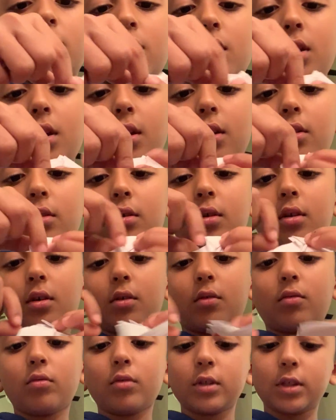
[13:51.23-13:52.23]
and you're going to
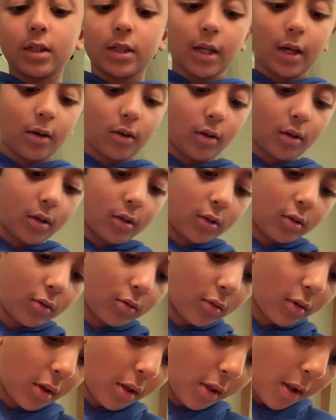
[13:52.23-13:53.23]
crease down
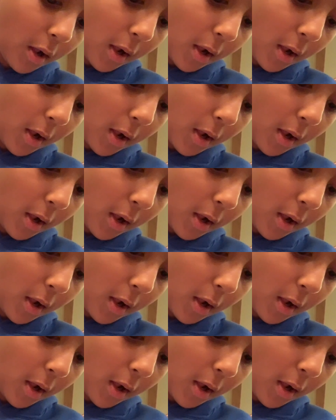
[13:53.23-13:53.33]
onto it.